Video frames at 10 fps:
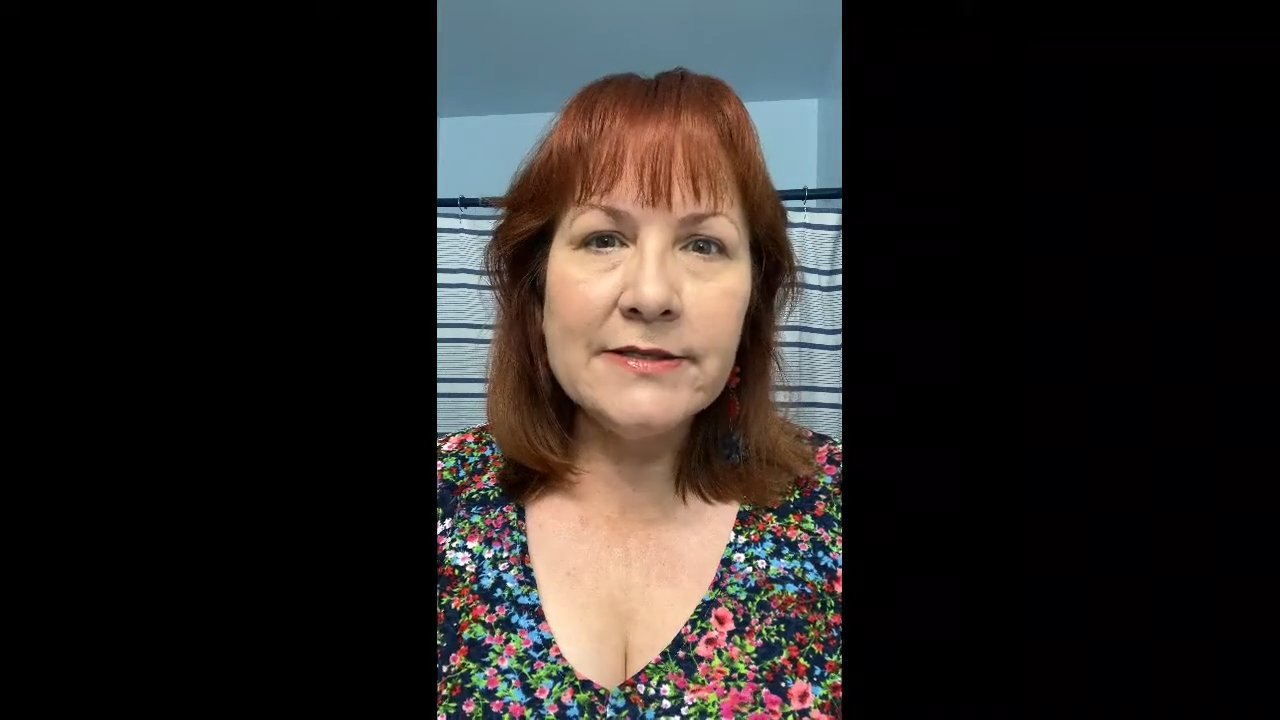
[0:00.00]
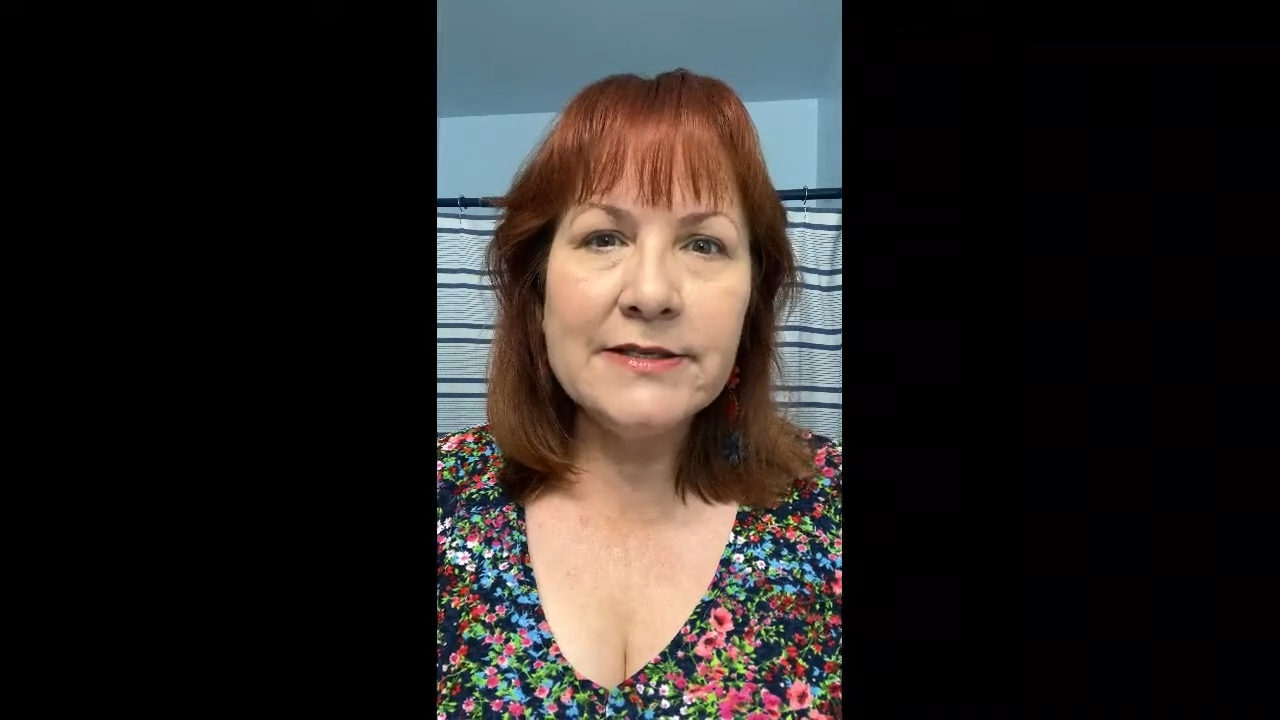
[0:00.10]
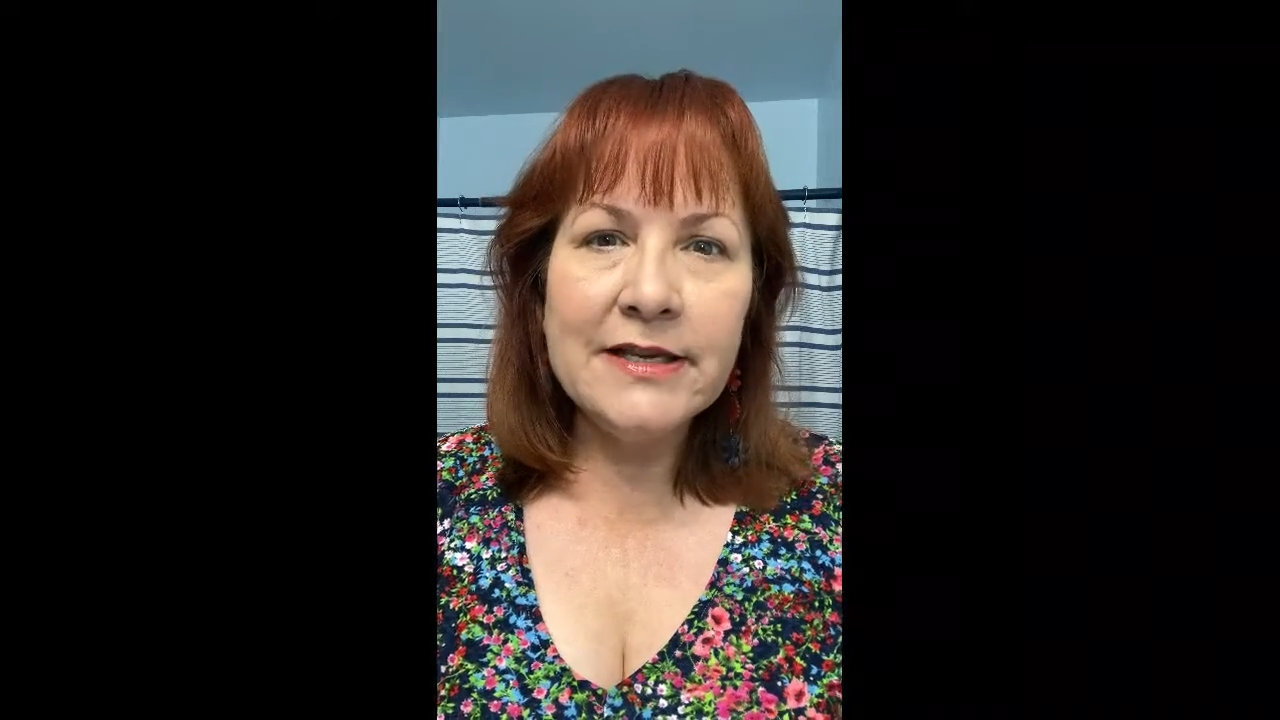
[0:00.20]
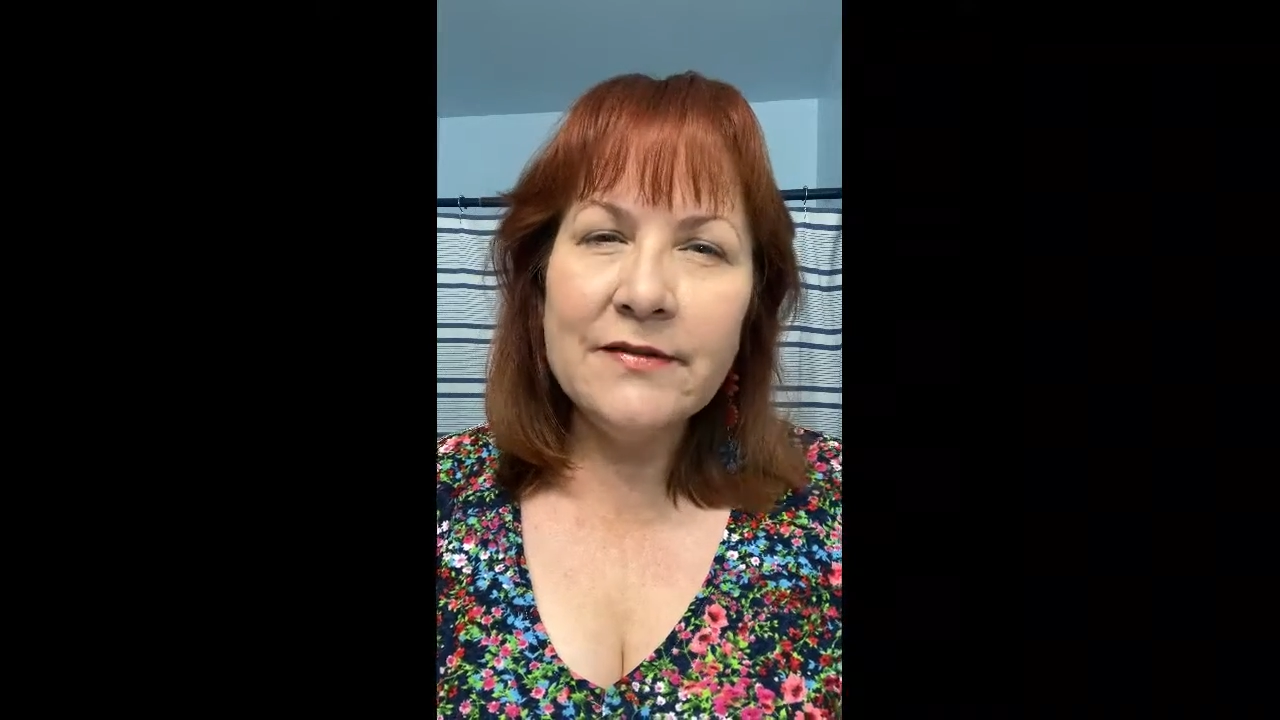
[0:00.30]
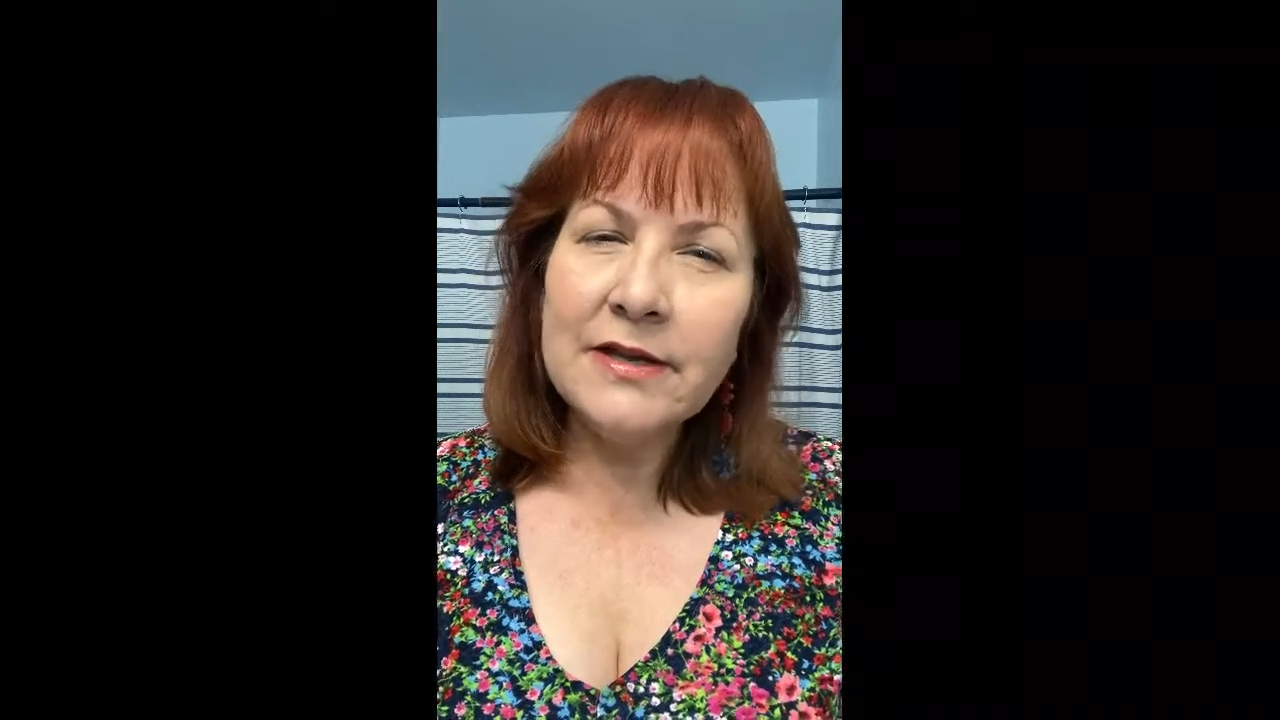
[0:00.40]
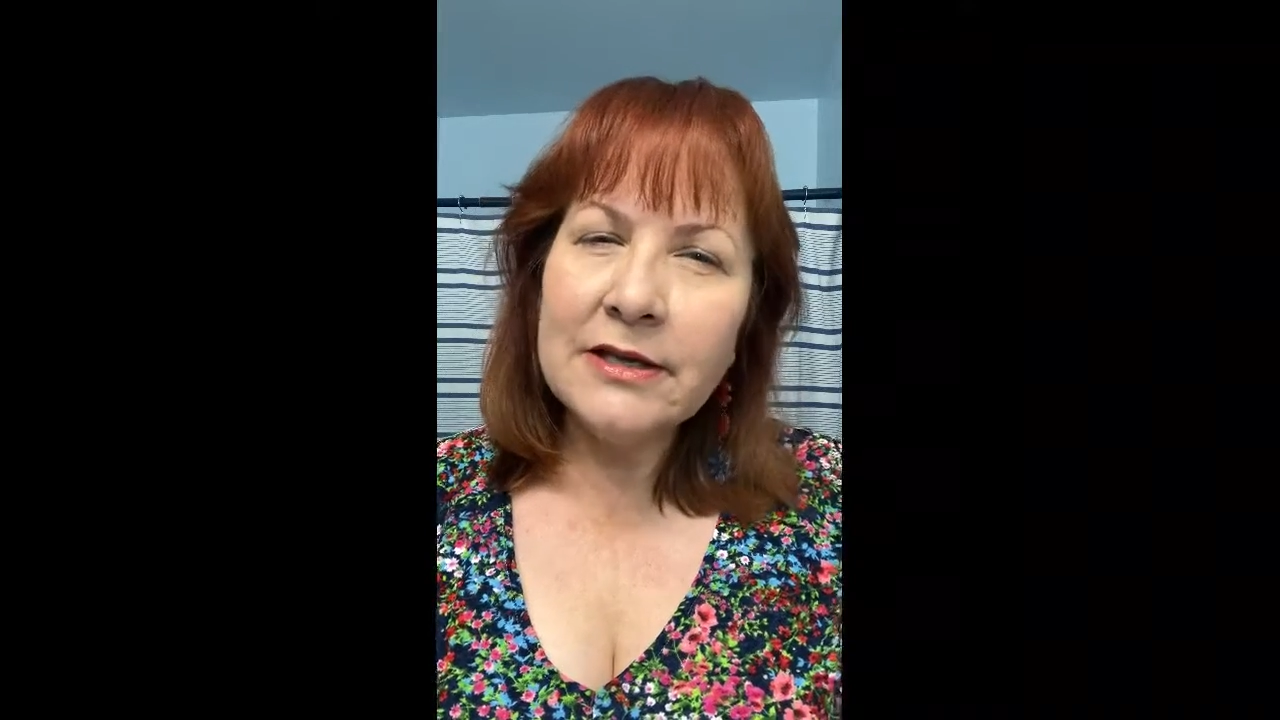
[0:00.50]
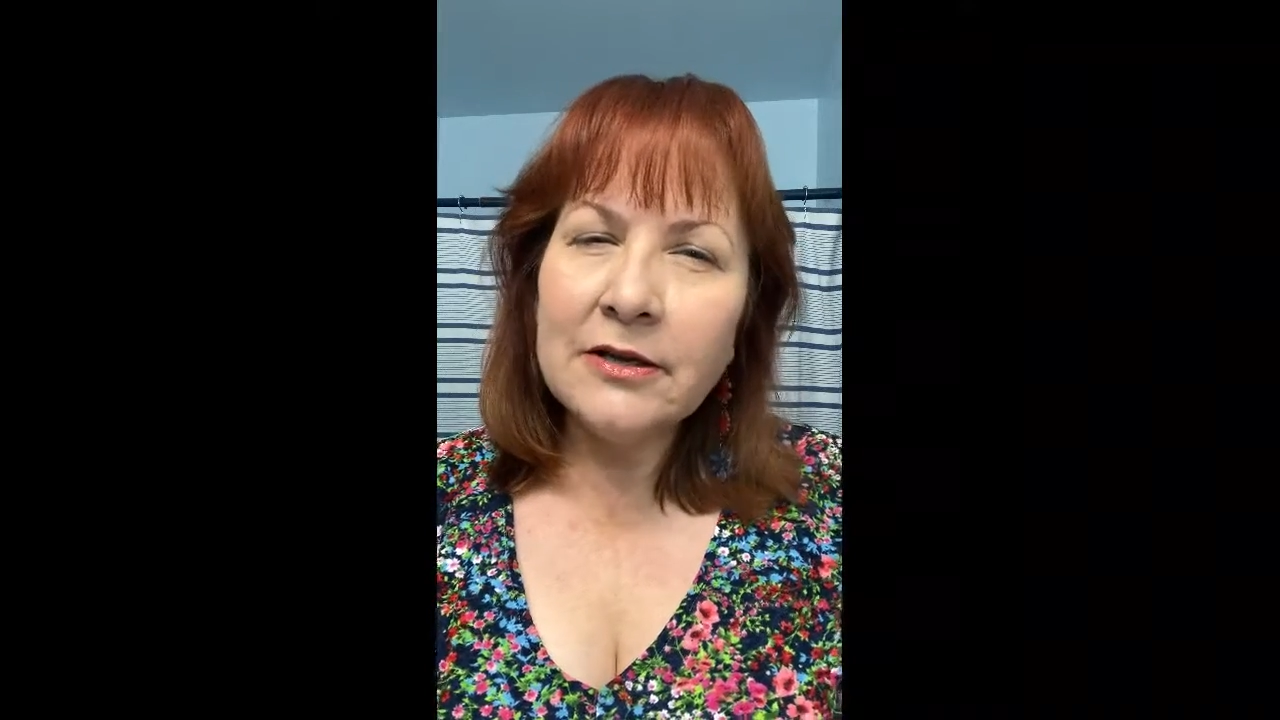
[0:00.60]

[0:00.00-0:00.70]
to give it a little